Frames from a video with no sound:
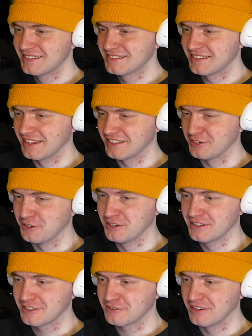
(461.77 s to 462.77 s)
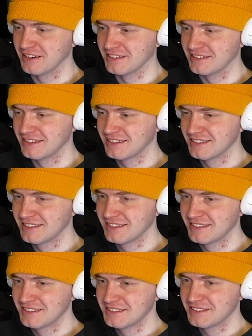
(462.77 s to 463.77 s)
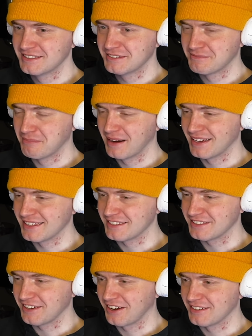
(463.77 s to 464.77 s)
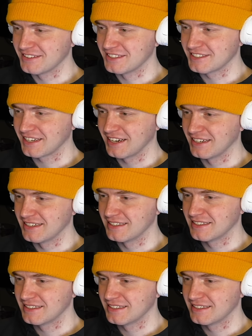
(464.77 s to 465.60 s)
Thank you, Krillin. My god, this guy.